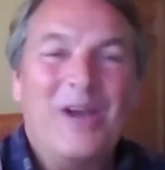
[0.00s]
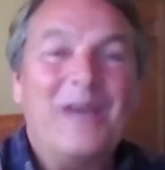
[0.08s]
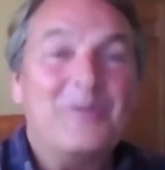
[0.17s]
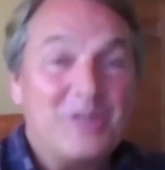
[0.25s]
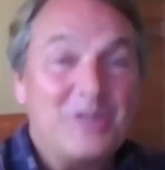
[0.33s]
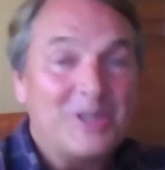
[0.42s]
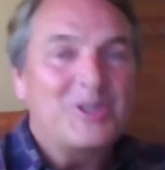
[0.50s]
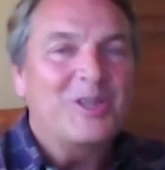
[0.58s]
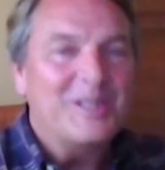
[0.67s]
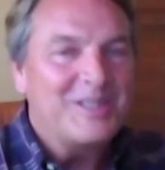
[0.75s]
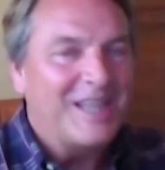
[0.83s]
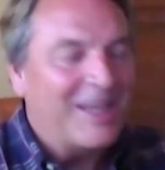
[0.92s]
was just
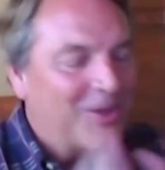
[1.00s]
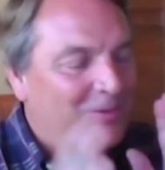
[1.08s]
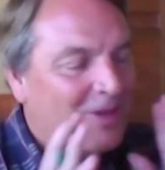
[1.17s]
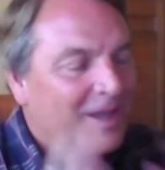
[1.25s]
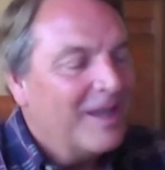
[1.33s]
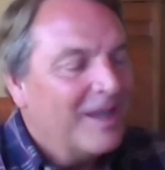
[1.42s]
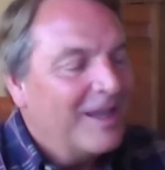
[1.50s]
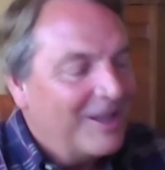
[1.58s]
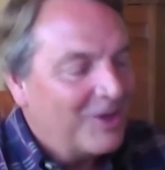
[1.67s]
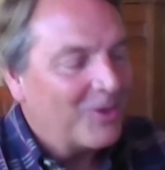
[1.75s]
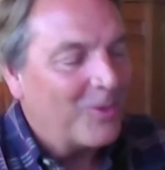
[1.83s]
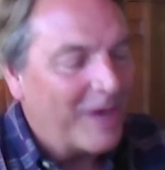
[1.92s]
going to say,
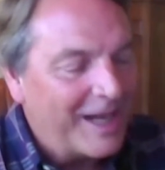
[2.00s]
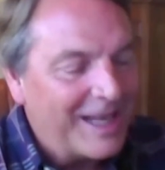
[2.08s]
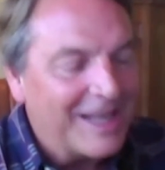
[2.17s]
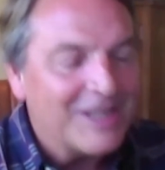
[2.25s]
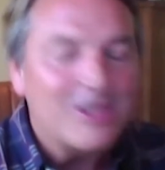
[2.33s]
your writing